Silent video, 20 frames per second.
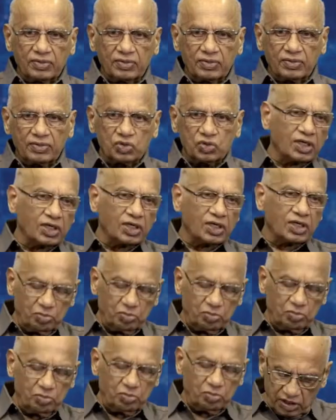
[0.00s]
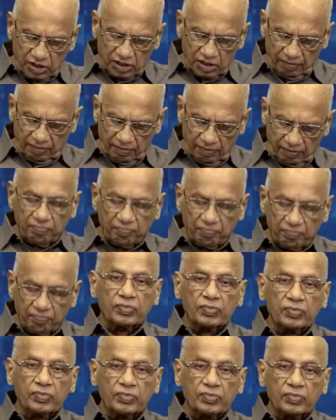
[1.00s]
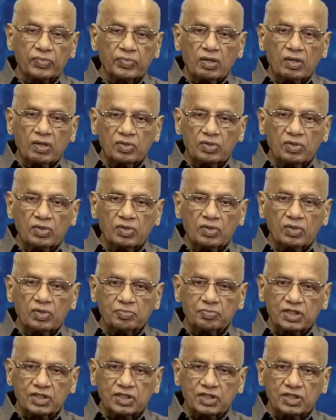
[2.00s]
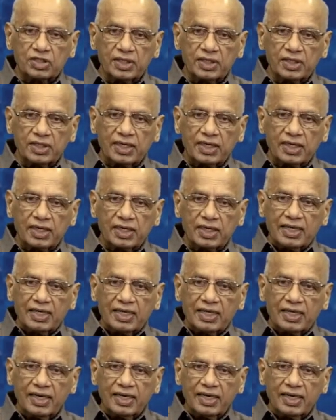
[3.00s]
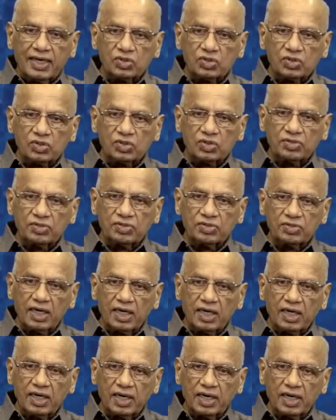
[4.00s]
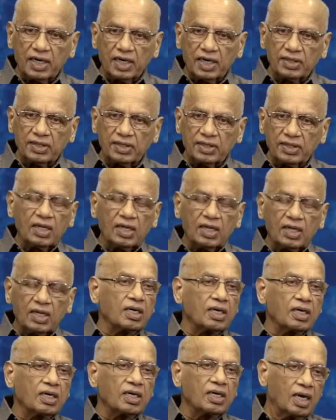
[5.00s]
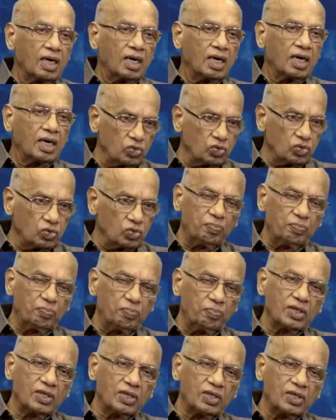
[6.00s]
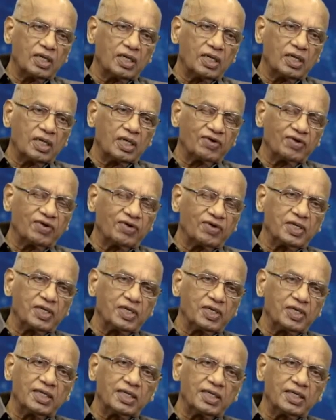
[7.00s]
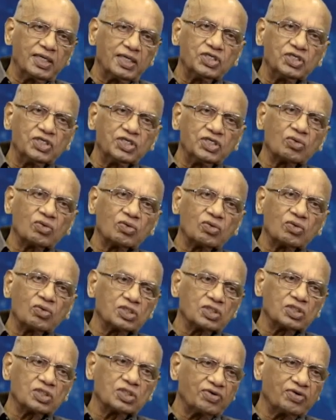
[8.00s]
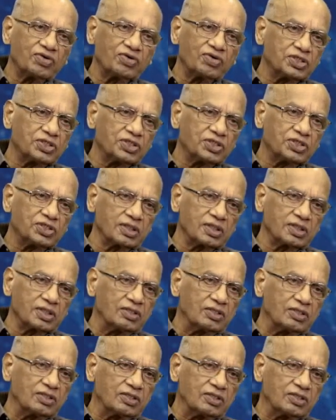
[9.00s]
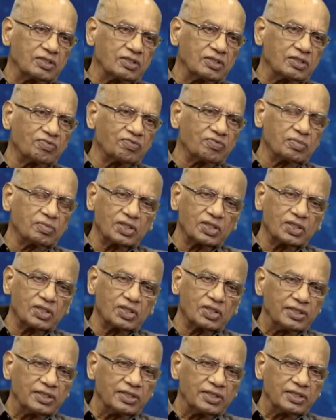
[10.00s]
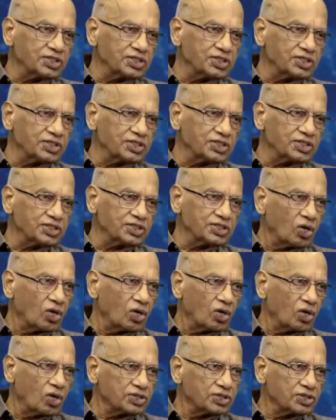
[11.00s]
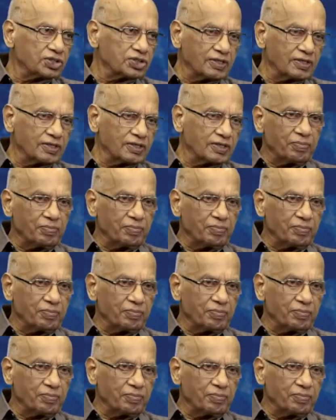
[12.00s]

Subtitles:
using cryomachining, which is mentioned there, that was something done by our group. In fact, we had an engineer who was a fresh graduate from Calicut Engineering College.